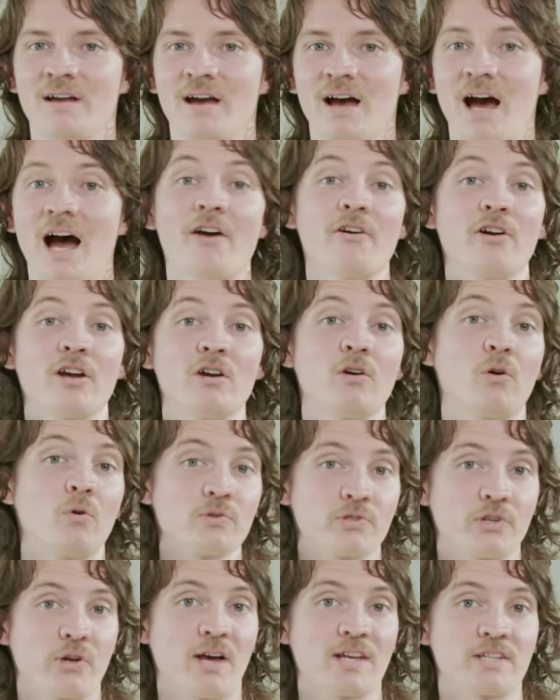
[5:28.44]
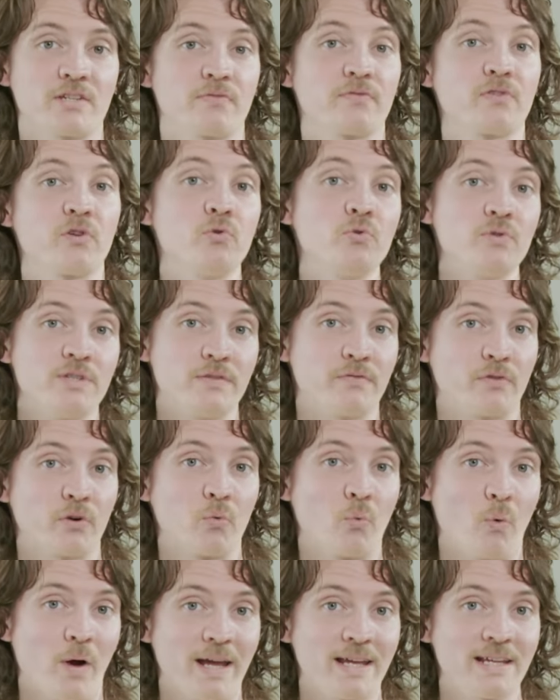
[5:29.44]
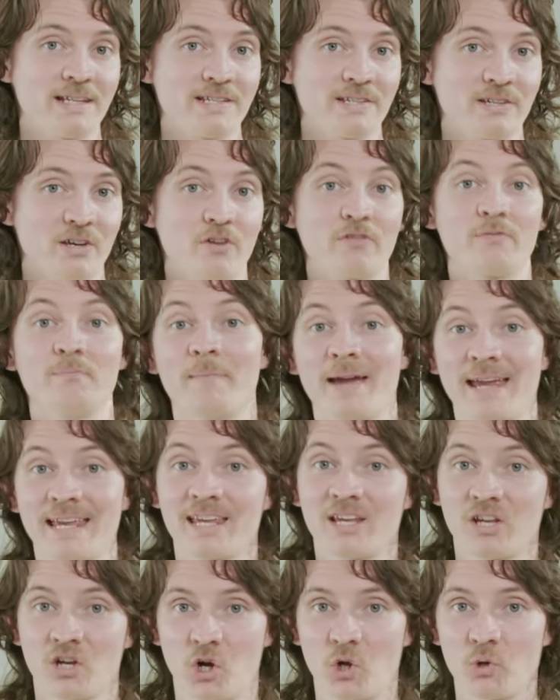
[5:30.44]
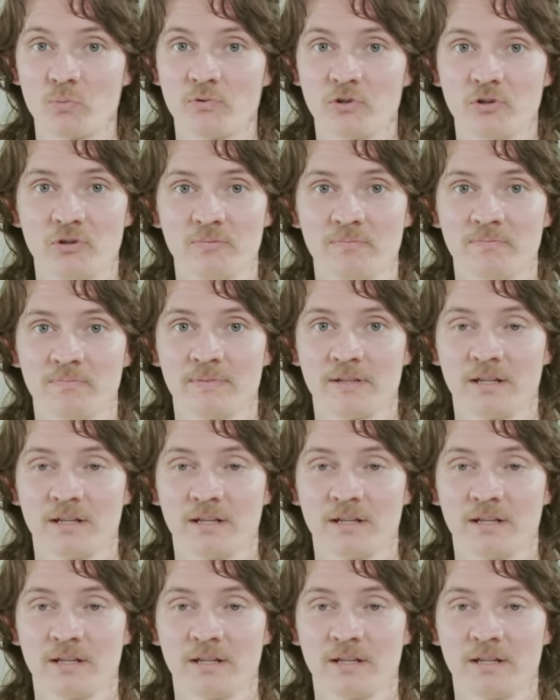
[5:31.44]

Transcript: HARIO also has a few different ways of making cold brew,